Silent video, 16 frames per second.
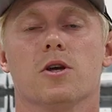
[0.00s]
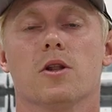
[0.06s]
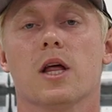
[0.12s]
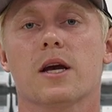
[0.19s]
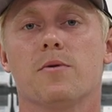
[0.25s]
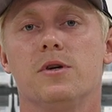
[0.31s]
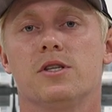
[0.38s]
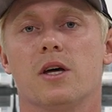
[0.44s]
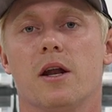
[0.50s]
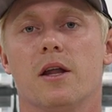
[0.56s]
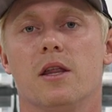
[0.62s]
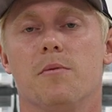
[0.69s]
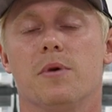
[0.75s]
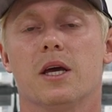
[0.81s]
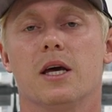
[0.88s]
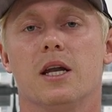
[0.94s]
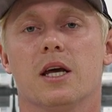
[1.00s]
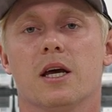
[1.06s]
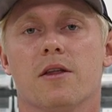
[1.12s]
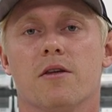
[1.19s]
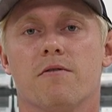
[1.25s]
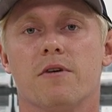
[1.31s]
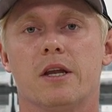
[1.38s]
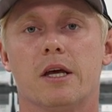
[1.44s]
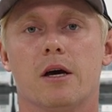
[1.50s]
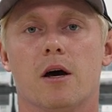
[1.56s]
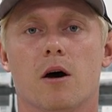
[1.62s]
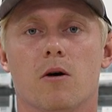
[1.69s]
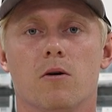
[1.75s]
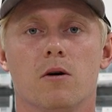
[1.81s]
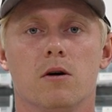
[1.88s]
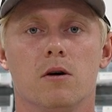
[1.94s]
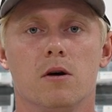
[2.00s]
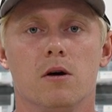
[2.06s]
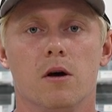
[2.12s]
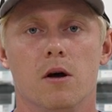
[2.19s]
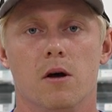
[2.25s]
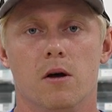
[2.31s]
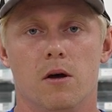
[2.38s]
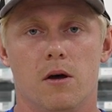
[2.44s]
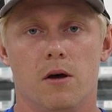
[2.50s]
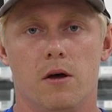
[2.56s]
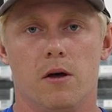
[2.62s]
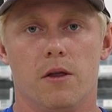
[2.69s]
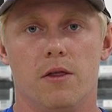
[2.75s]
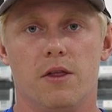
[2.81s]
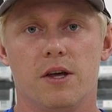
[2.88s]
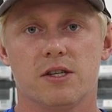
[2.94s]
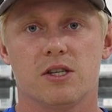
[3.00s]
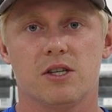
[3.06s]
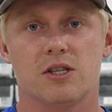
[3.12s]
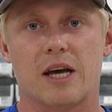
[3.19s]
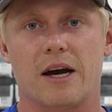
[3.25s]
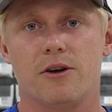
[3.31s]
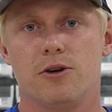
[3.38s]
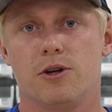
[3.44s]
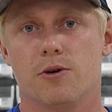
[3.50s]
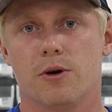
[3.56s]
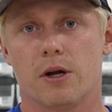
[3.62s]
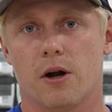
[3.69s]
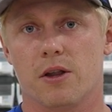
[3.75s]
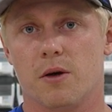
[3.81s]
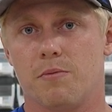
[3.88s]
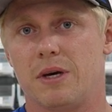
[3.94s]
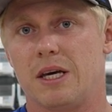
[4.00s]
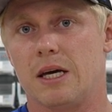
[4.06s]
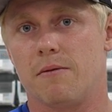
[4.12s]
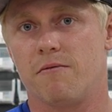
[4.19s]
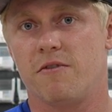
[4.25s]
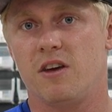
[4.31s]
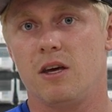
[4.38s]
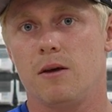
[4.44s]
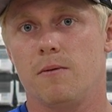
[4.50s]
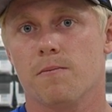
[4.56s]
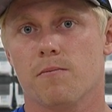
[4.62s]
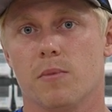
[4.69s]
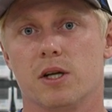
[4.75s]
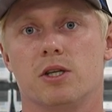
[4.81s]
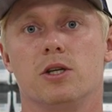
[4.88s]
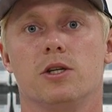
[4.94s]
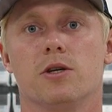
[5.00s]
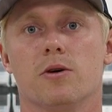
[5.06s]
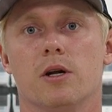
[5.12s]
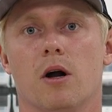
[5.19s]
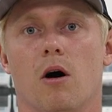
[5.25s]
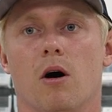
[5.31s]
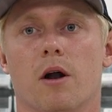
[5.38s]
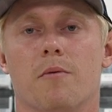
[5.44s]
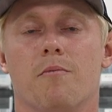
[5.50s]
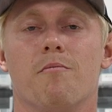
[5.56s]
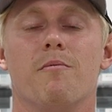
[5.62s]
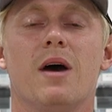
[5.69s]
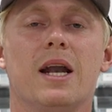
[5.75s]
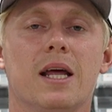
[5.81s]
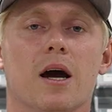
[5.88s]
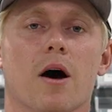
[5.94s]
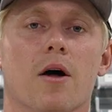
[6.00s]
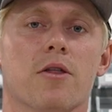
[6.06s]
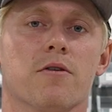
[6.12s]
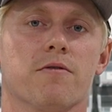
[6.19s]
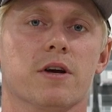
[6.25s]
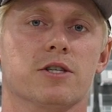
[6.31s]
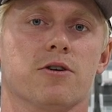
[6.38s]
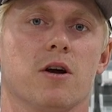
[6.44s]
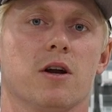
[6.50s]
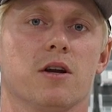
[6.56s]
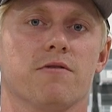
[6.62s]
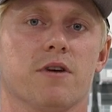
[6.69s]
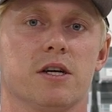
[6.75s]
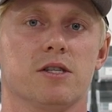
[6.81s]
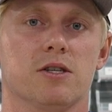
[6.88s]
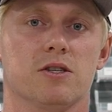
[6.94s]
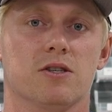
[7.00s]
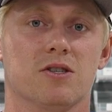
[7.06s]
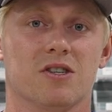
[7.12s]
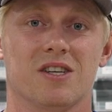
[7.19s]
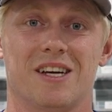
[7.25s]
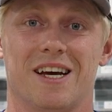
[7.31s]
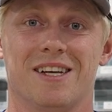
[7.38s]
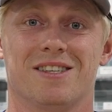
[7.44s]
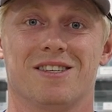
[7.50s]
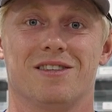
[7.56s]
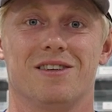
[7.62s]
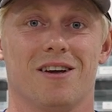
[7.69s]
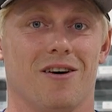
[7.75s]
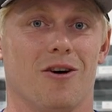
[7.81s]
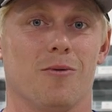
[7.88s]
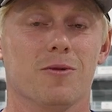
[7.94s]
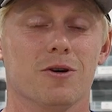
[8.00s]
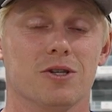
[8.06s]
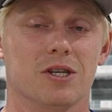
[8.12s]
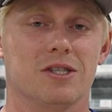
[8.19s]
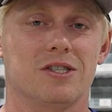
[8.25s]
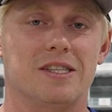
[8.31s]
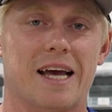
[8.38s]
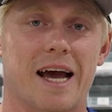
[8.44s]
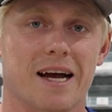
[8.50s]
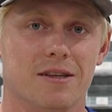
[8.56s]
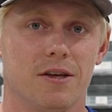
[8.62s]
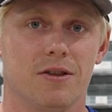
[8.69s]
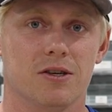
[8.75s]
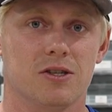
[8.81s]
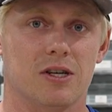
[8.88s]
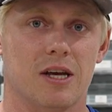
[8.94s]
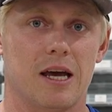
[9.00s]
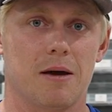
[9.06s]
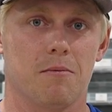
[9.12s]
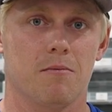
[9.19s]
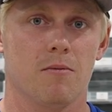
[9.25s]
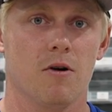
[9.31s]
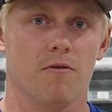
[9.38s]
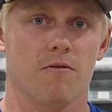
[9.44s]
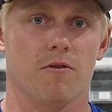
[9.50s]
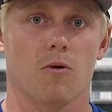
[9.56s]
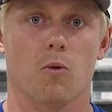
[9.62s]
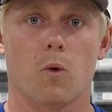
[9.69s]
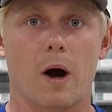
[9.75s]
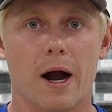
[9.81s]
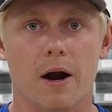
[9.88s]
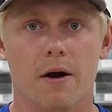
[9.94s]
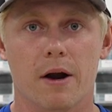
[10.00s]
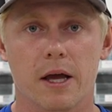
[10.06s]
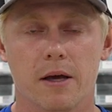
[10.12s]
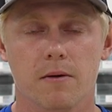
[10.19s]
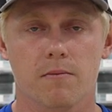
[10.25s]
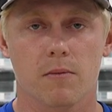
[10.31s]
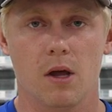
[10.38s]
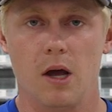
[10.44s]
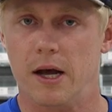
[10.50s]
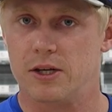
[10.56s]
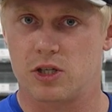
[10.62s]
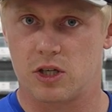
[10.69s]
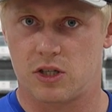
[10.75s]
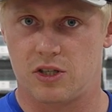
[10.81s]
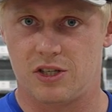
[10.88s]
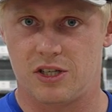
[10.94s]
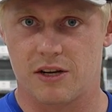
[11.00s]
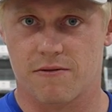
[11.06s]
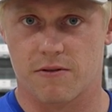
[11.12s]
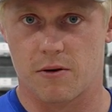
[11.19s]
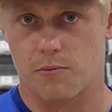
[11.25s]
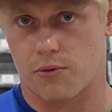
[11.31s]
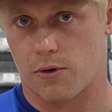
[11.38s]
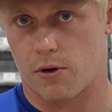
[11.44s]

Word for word: So like we said in the beginning of the video, this is how you do it on the BMV, but to do it on many other Victron devices, it's almost exactly the same for wiring, it's just different